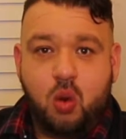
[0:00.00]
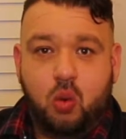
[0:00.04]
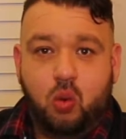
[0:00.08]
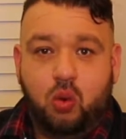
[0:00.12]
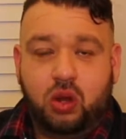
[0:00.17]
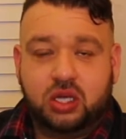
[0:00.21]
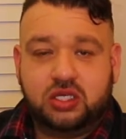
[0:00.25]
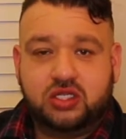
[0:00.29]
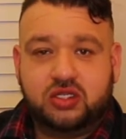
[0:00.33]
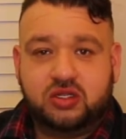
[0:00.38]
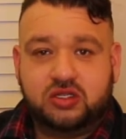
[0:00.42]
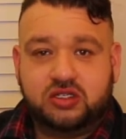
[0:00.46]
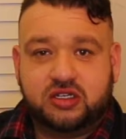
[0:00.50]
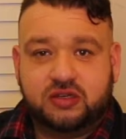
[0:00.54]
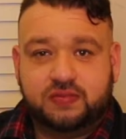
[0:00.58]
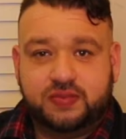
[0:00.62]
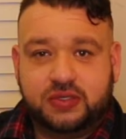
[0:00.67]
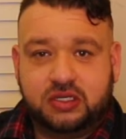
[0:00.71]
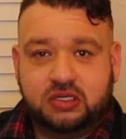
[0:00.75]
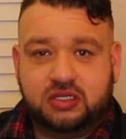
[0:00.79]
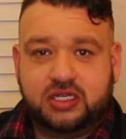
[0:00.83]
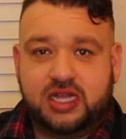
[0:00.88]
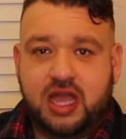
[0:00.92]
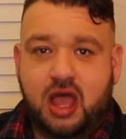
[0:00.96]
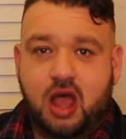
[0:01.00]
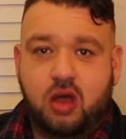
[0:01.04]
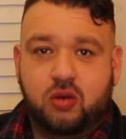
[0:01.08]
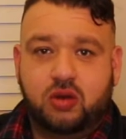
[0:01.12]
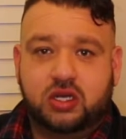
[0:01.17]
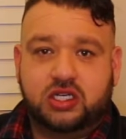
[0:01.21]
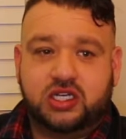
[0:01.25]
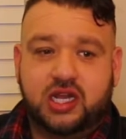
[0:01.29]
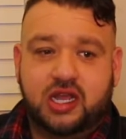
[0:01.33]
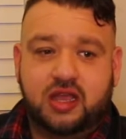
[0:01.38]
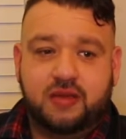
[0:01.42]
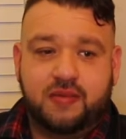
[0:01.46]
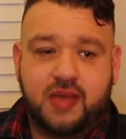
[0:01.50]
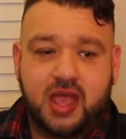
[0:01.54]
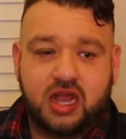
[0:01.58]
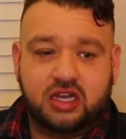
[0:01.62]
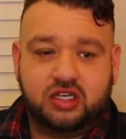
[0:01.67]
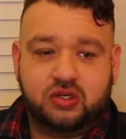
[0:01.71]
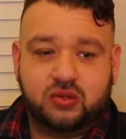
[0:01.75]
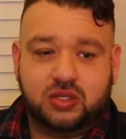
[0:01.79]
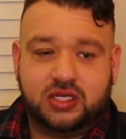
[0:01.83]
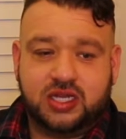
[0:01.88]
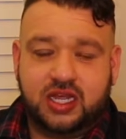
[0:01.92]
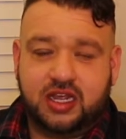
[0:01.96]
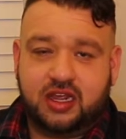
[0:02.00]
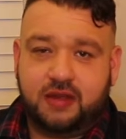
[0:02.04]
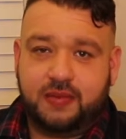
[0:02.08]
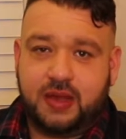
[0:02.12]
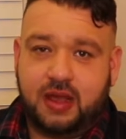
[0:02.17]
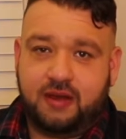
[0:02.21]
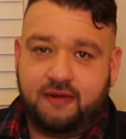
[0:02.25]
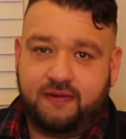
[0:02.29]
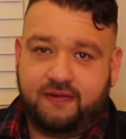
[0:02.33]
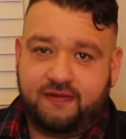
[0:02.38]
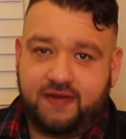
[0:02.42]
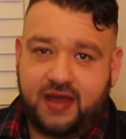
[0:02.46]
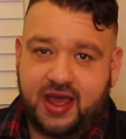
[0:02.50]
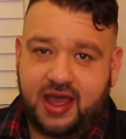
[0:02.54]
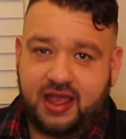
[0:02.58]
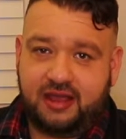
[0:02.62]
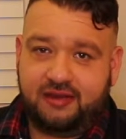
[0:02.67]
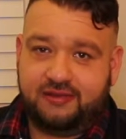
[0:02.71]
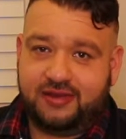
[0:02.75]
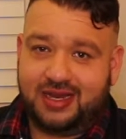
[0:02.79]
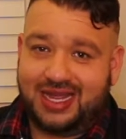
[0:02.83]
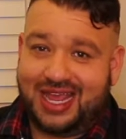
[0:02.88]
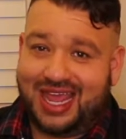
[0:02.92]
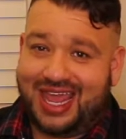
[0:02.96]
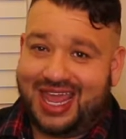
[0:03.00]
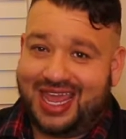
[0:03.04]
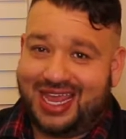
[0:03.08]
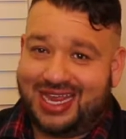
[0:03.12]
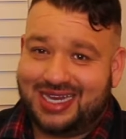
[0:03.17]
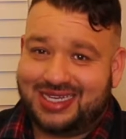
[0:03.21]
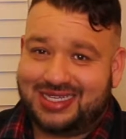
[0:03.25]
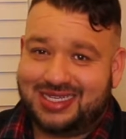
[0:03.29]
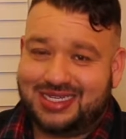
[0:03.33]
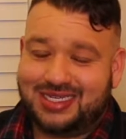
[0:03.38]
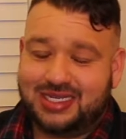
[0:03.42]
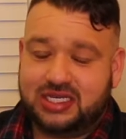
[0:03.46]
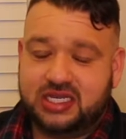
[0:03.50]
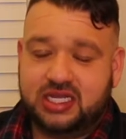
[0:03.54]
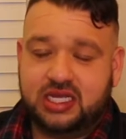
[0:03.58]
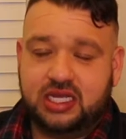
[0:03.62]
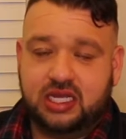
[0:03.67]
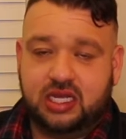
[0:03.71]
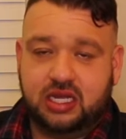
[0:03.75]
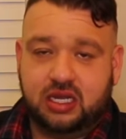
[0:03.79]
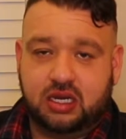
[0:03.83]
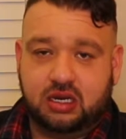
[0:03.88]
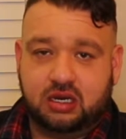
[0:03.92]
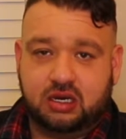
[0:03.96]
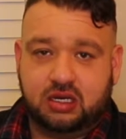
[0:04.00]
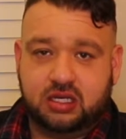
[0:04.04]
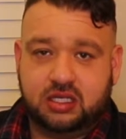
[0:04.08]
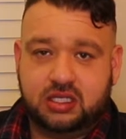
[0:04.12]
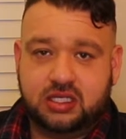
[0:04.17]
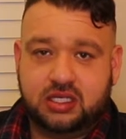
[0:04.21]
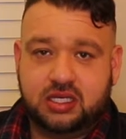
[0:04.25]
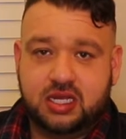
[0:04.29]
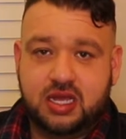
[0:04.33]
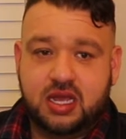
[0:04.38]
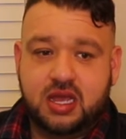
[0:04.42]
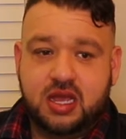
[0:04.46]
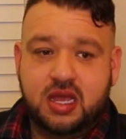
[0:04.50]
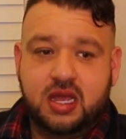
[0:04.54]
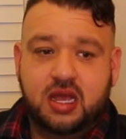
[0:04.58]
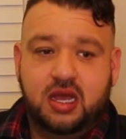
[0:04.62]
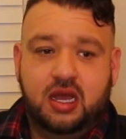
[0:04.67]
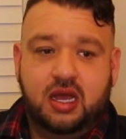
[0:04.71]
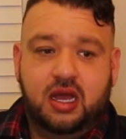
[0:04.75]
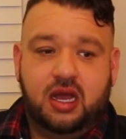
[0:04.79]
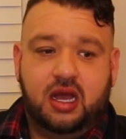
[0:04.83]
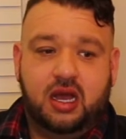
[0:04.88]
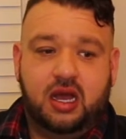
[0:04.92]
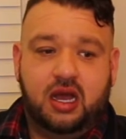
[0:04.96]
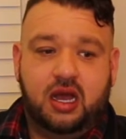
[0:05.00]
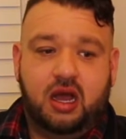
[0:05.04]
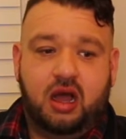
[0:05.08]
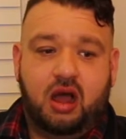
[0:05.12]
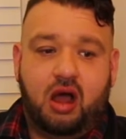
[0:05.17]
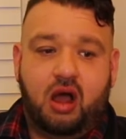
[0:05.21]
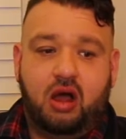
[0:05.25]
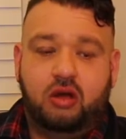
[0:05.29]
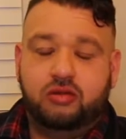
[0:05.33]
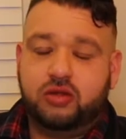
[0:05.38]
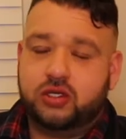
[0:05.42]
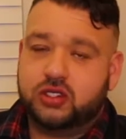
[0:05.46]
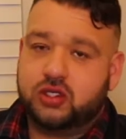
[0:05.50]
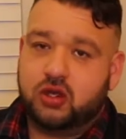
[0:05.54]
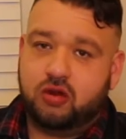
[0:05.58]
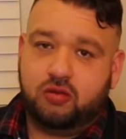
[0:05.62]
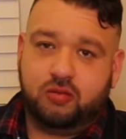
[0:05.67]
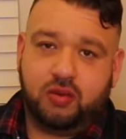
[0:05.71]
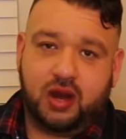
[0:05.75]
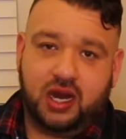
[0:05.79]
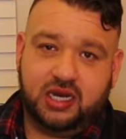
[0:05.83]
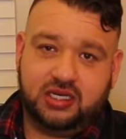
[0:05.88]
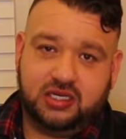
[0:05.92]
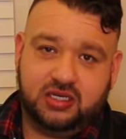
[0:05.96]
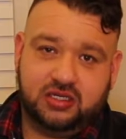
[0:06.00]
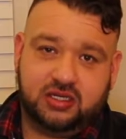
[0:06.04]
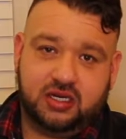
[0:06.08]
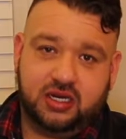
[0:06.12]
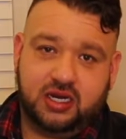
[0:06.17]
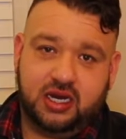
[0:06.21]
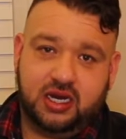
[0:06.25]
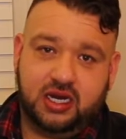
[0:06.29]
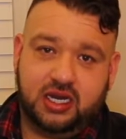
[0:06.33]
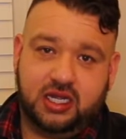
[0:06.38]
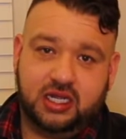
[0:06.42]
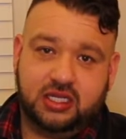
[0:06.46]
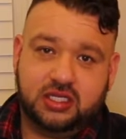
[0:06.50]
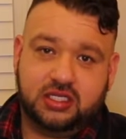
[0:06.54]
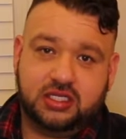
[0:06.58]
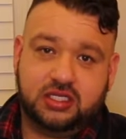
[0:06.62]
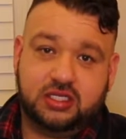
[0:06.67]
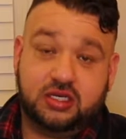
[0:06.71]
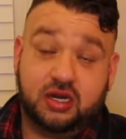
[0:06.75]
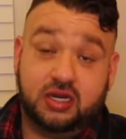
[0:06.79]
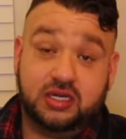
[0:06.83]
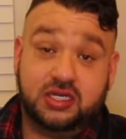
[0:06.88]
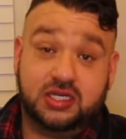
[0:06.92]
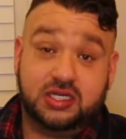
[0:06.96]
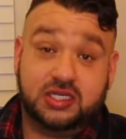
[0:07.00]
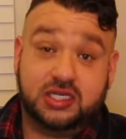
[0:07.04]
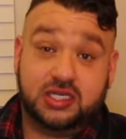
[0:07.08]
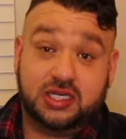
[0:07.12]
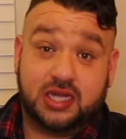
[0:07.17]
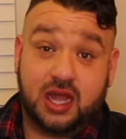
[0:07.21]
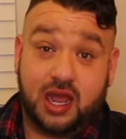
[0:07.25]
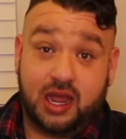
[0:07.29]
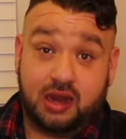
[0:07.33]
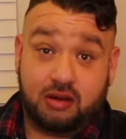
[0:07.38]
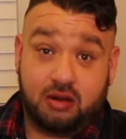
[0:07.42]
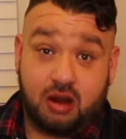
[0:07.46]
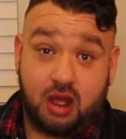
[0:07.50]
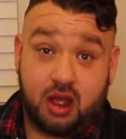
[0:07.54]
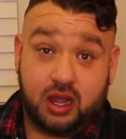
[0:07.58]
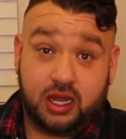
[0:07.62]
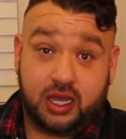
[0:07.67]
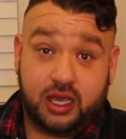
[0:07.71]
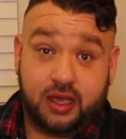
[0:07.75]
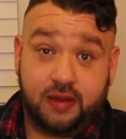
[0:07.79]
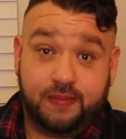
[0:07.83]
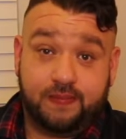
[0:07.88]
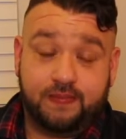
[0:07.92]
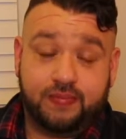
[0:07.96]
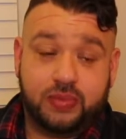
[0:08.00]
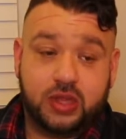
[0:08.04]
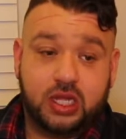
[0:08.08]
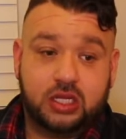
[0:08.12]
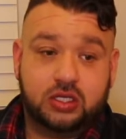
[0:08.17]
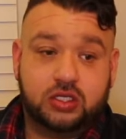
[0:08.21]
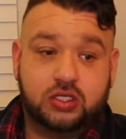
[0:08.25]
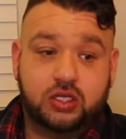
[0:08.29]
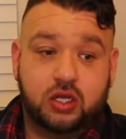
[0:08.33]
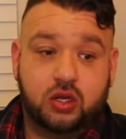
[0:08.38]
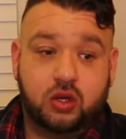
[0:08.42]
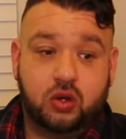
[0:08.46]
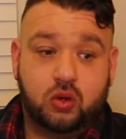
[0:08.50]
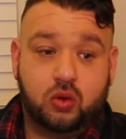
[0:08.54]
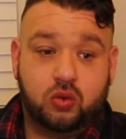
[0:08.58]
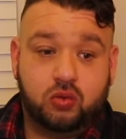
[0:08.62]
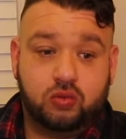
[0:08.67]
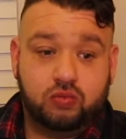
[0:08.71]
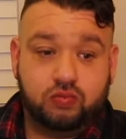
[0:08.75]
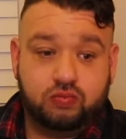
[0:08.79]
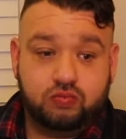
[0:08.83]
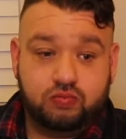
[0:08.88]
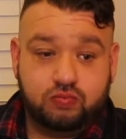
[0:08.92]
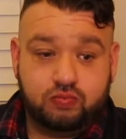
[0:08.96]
Once those are built out, which I imagine would take about 5 to 8 years, all those home prices are gonna start to skyrocket. So